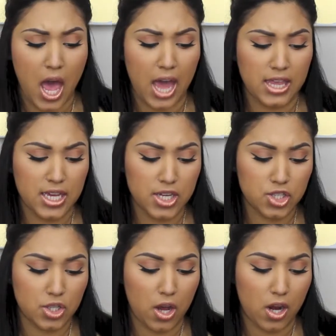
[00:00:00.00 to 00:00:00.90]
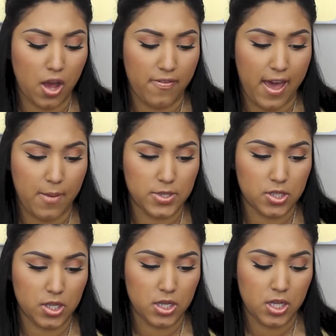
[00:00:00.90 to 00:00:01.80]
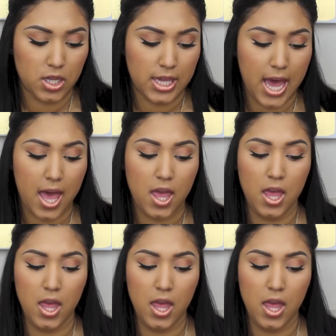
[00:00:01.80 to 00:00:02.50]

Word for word: I think I just got it off Amazon. Yeah.